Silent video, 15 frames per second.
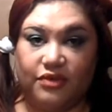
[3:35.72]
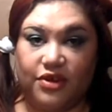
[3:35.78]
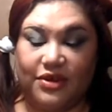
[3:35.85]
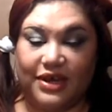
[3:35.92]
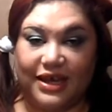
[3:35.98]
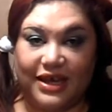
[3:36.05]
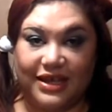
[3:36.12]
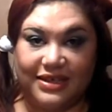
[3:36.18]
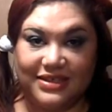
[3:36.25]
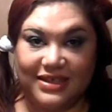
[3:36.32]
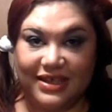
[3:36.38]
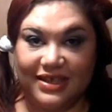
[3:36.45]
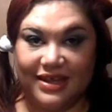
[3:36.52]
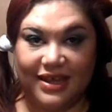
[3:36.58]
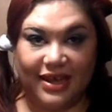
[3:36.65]
for you
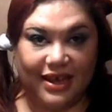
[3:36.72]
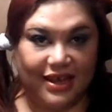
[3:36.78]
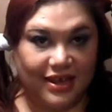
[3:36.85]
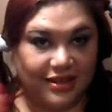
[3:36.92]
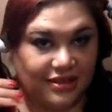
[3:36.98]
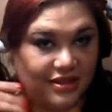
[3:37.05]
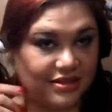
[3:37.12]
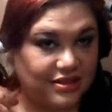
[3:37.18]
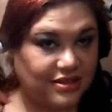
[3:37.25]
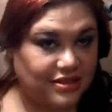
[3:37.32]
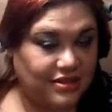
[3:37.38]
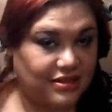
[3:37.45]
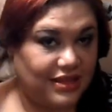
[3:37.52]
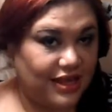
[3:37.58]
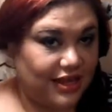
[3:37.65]
guys. And this
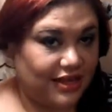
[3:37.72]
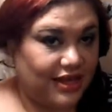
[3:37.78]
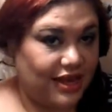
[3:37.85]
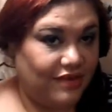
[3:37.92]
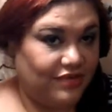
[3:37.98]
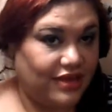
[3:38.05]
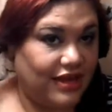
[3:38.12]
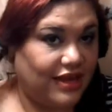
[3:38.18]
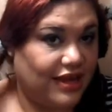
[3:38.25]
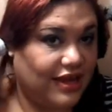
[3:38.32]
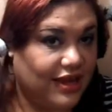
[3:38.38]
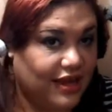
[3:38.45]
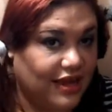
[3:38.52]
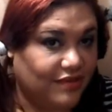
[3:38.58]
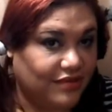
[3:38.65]
is the second half that
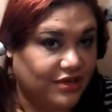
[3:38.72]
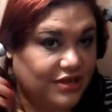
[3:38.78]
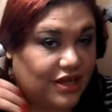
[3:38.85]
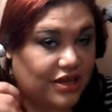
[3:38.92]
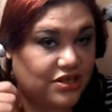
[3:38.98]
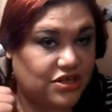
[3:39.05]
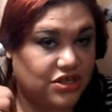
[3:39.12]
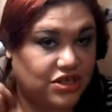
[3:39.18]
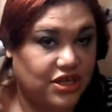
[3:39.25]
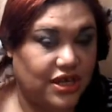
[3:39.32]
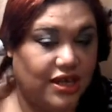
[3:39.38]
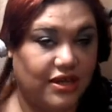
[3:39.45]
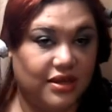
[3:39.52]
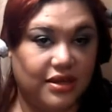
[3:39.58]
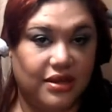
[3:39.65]
I haven't touched
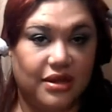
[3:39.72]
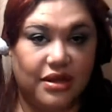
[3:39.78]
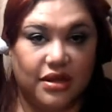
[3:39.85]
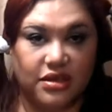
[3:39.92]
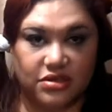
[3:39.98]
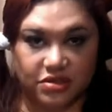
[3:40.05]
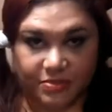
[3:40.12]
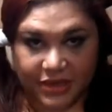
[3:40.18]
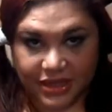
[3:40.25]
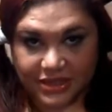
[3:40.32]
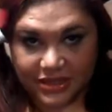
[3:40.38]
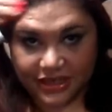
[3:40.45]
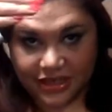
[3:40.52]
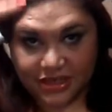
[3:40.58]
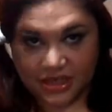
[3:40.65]
yet. So
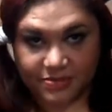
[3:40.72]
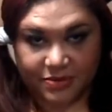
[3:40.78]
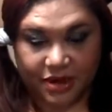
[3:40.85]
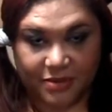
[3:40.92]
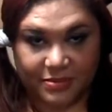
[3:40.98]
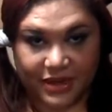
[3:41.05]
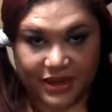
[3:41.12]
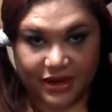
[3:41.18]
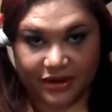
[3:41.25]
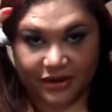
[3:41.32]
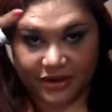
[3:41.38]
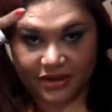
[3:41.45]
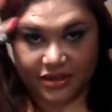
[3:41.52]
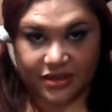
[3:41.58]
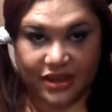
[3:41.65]
basically I just part my
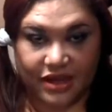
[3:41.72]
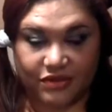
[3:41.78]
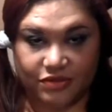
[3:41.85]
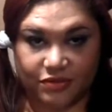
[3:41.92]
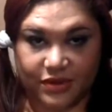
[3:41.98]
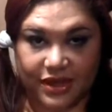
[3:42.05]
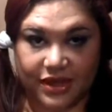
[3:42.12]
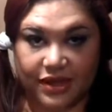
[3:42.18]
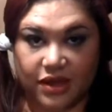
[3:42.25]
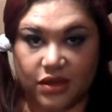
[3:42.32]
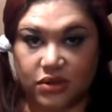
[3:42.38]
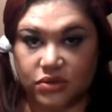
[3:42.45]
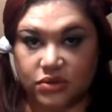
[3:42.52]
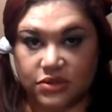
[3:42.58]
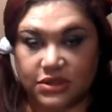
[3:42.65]
hair in the natural way it
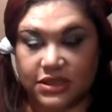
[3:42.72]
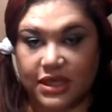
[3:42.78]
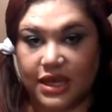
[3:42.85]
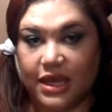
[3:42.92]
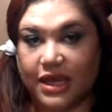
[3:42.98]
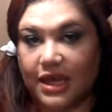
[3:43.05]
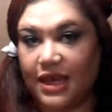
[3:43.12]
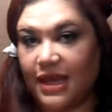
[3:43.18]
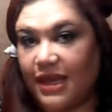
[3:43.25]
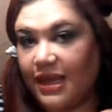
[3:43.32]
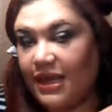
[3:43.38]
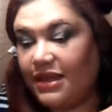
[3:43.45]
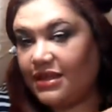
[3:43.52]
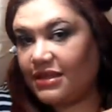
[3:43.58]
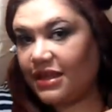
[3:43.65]
goes.
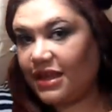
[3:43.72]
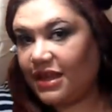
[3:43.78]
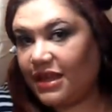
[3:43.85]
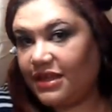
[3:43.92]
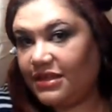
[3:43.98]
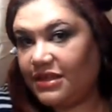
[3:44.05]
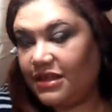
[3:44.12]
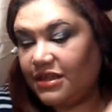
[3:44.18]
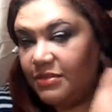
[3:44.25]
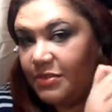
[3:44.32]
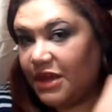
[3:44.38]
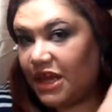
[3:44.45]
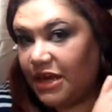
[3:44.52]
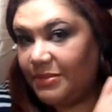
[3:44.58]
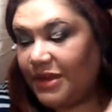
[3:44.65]
And I did
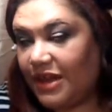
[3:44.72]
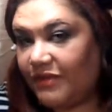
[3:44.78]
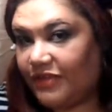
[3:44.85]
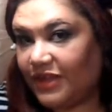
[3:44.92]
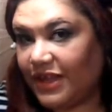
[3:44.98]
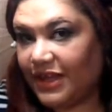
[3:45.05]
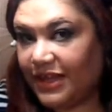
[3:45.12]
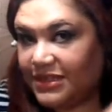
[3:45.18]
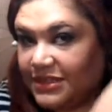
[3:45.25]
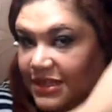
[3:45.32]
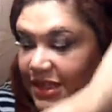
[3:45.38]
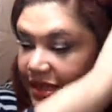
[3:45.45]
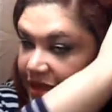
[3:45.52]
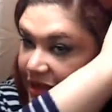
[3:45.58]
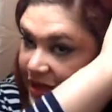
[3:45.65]
the bottom half like I
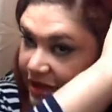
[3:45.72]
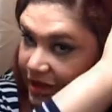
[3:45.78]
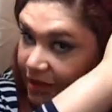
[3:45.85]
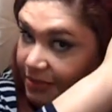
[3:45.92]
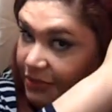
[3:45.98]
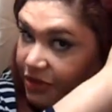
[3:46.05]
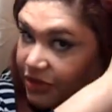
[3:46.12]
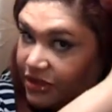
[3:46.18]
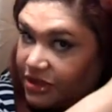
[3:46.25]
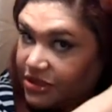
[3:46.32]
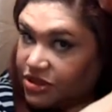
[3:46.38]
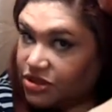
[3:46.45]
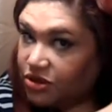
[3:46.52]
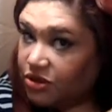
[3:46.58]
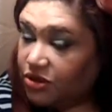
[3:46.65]
said. And now I'm going
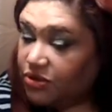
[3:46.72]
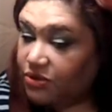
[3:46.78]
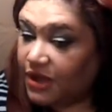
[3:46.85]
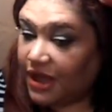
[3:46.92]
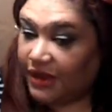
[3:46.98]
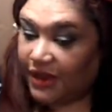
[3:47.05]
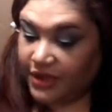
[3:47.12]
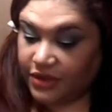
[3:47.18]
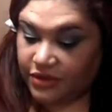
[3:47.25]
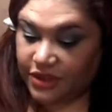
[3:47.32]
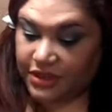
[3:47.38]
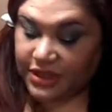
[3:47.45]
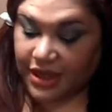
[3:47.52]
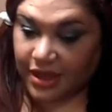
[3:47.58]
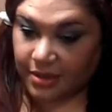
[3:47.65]
to show you how I
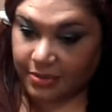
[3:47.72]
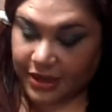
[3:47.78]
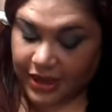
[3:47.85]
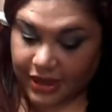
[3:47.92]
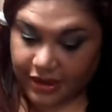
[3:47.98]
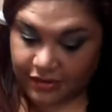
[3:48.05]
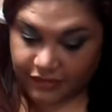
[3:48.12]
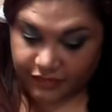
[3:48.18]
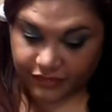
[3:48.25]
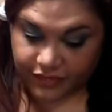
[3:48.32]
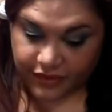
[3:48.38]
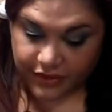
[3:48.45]
do the top half.